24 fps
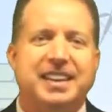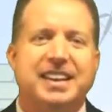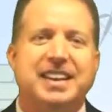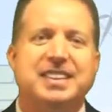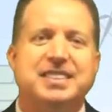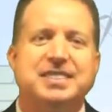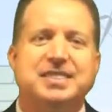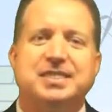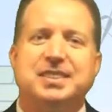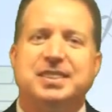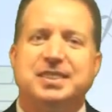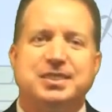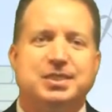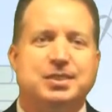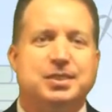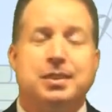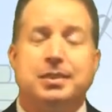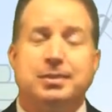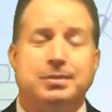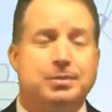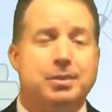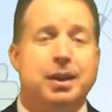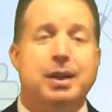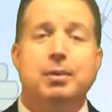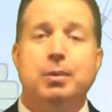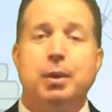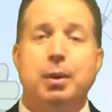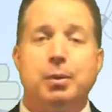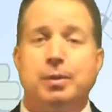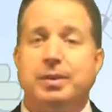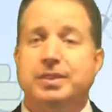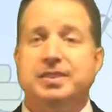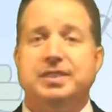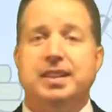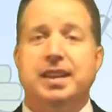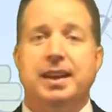is to start right where we
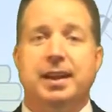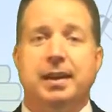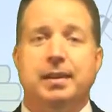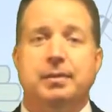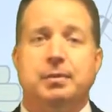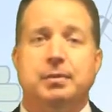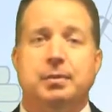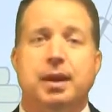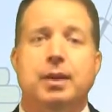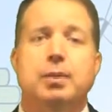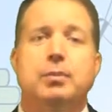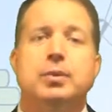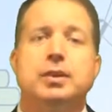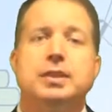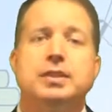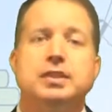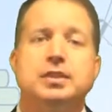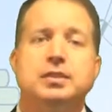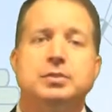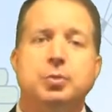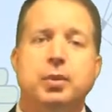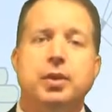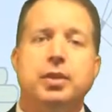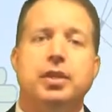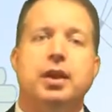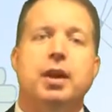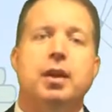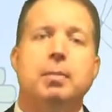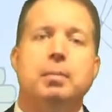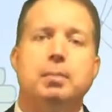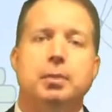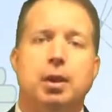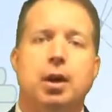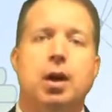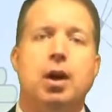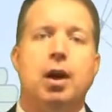stand, right? Which is with our
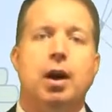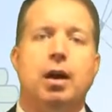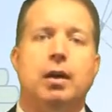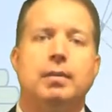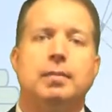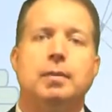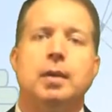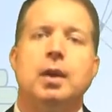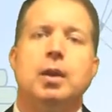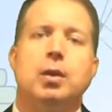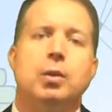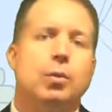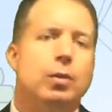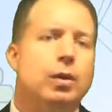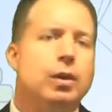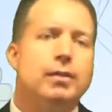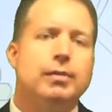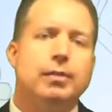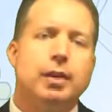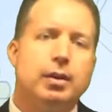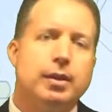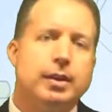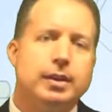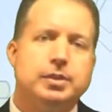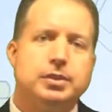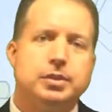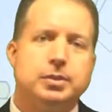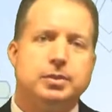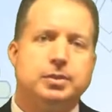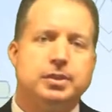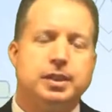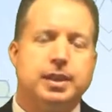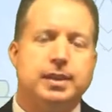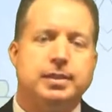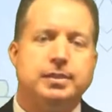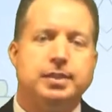blog. One of our issues
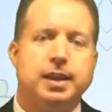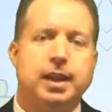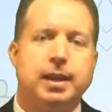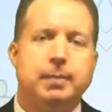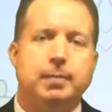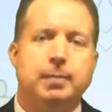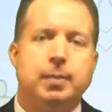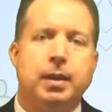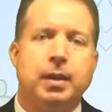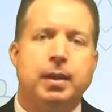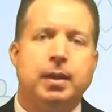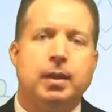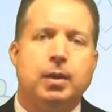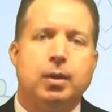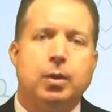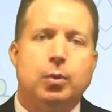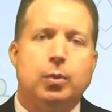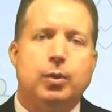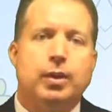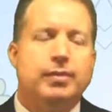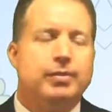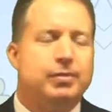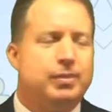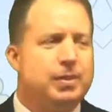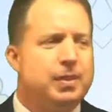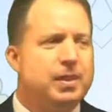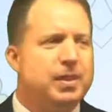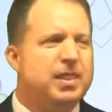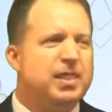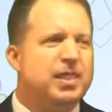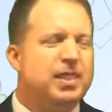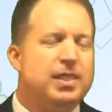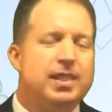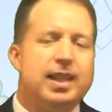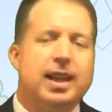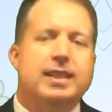is that we have
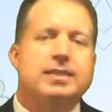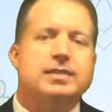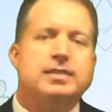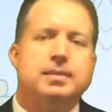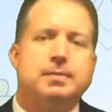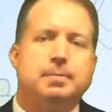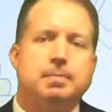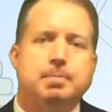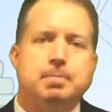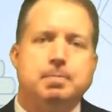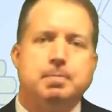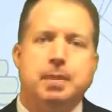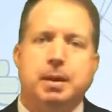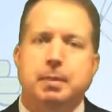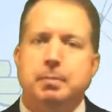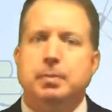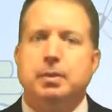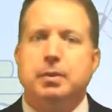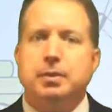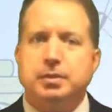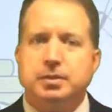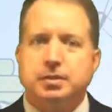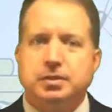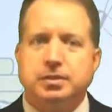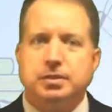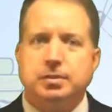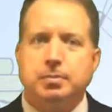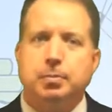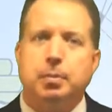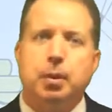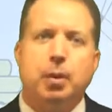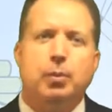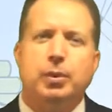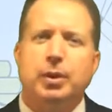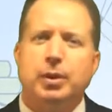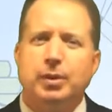lots of members,
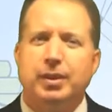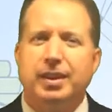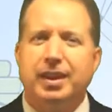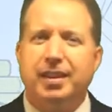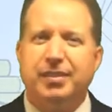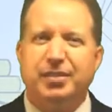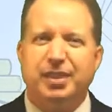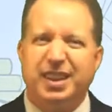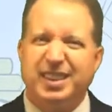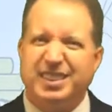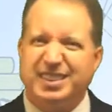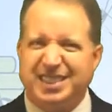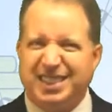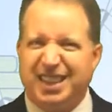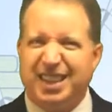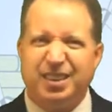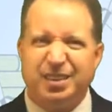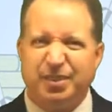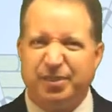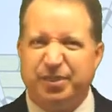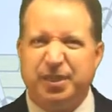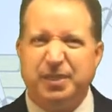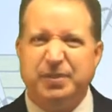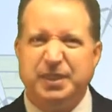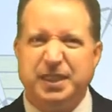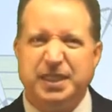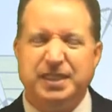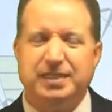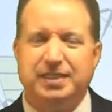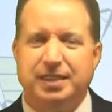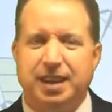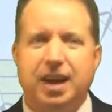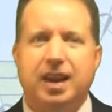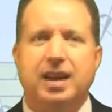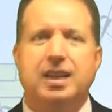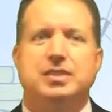but we only have like 10 or 15
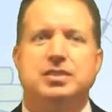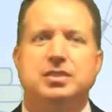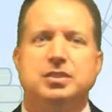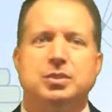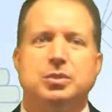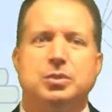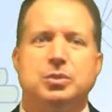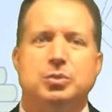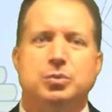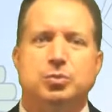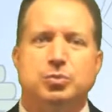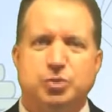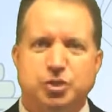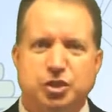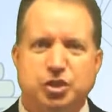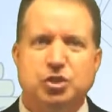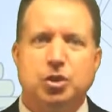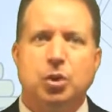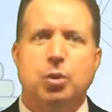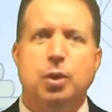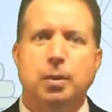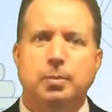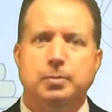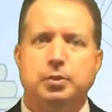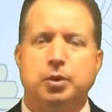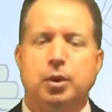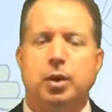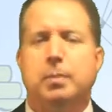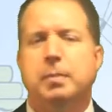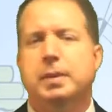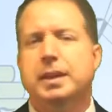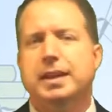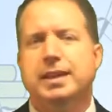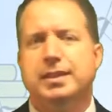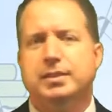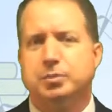guys who show up to our
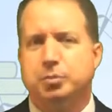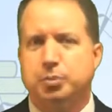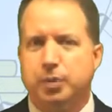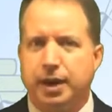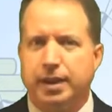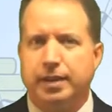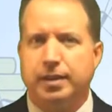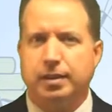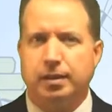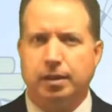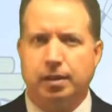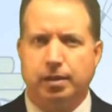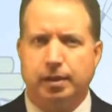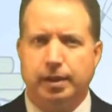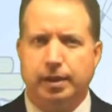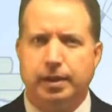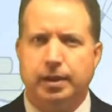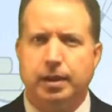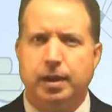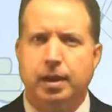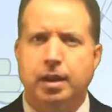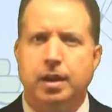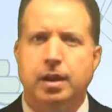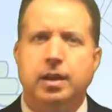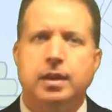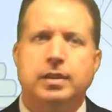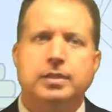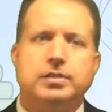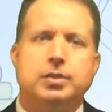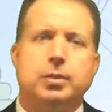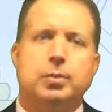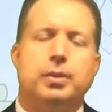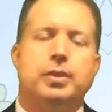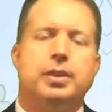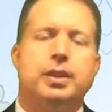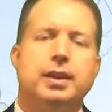meetings regularly. So
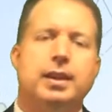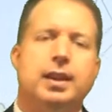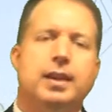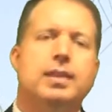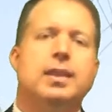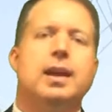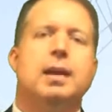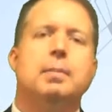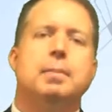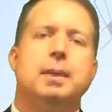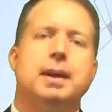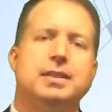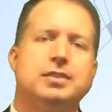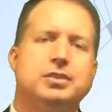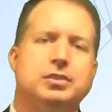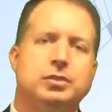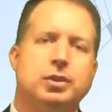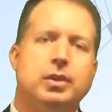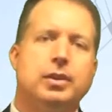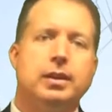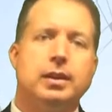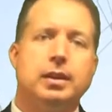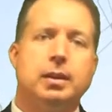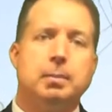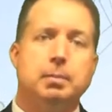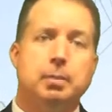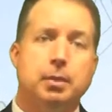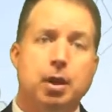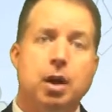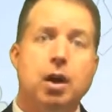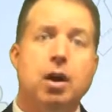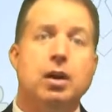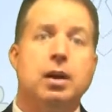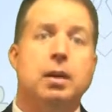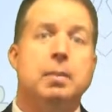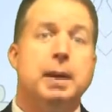we're thinking that by starting a
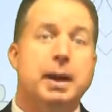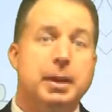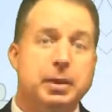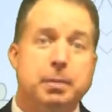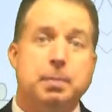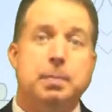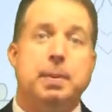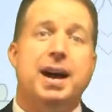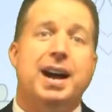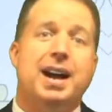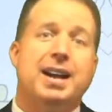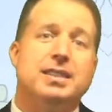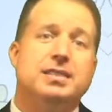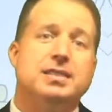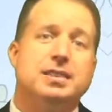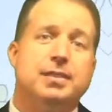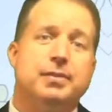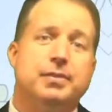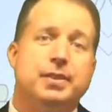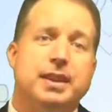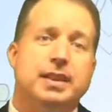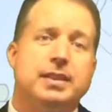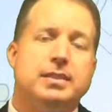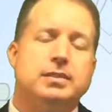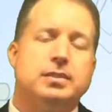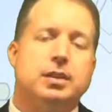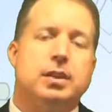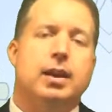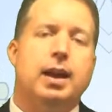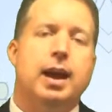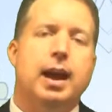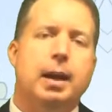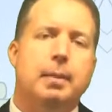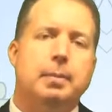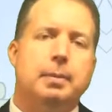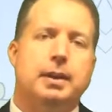blog about the positive things that are
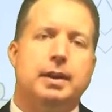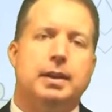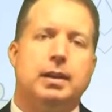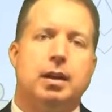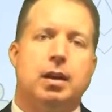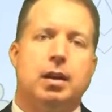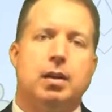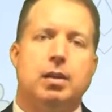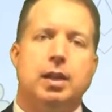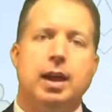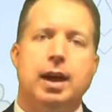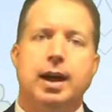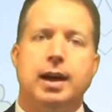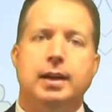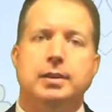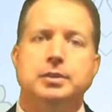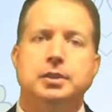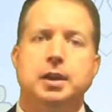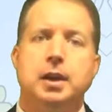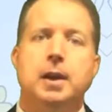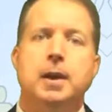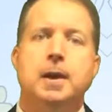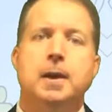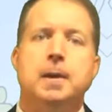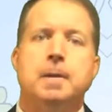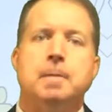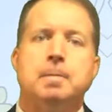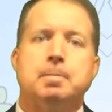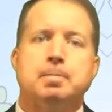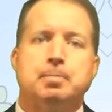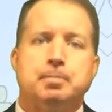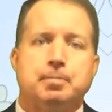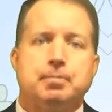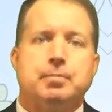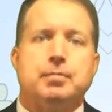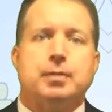happening in our lodge,
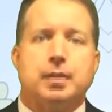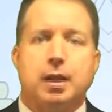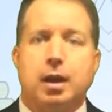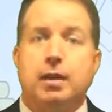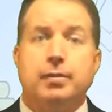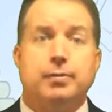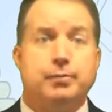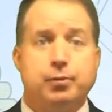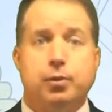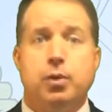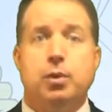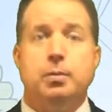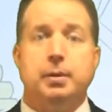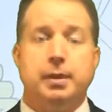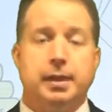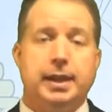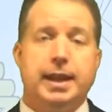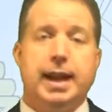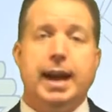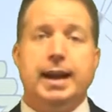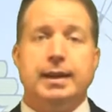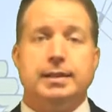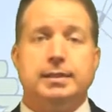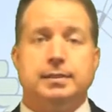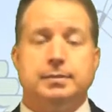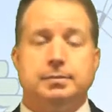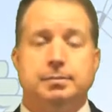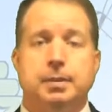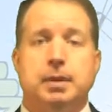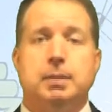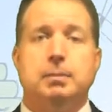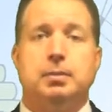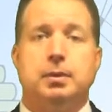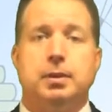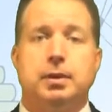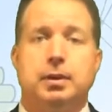a formerly active
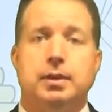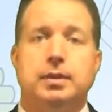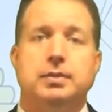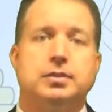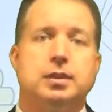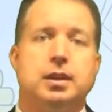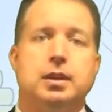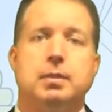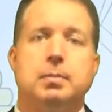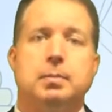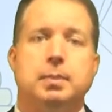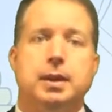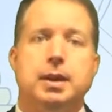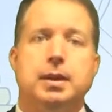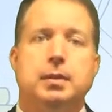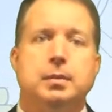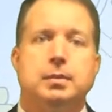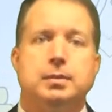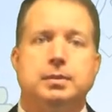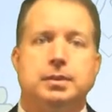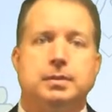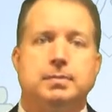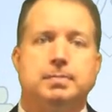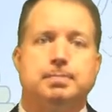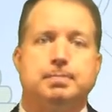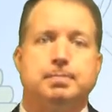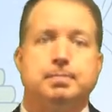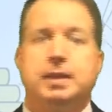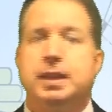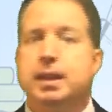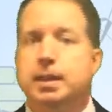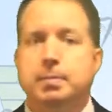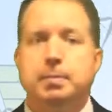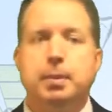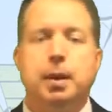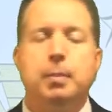member is going to be able to
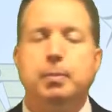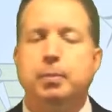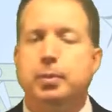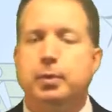keep up